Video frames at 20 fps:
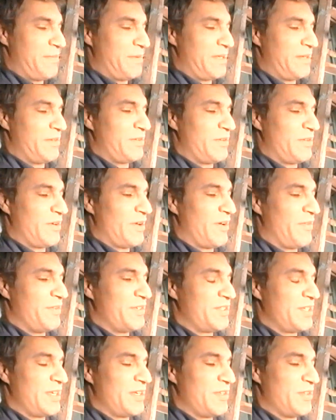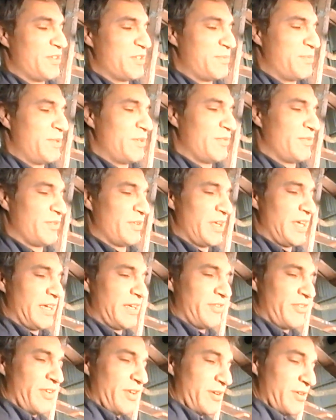I mean, all of a sudden, those beautiful
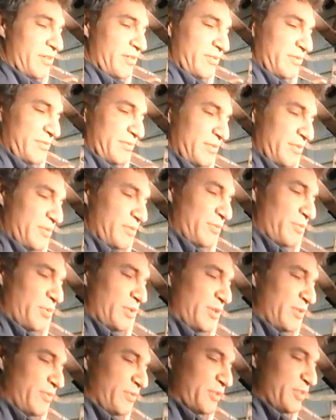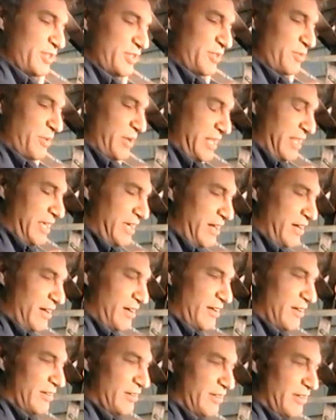eggs that are wonderful just the way they
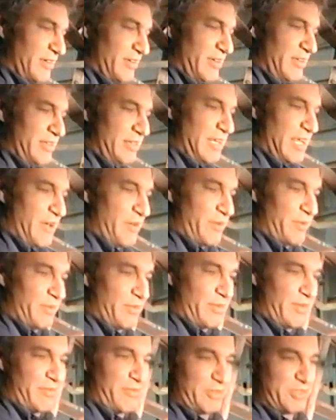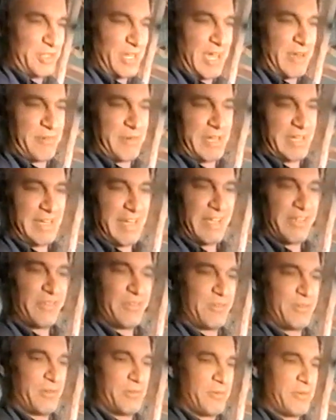are. Now you have the shot right
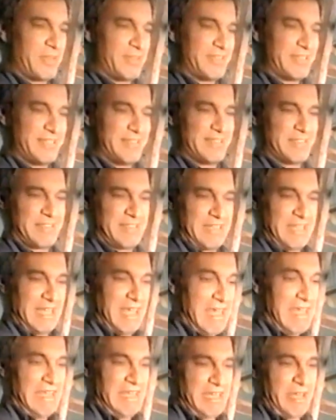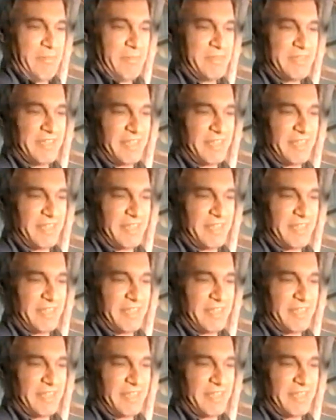next to it where it just comes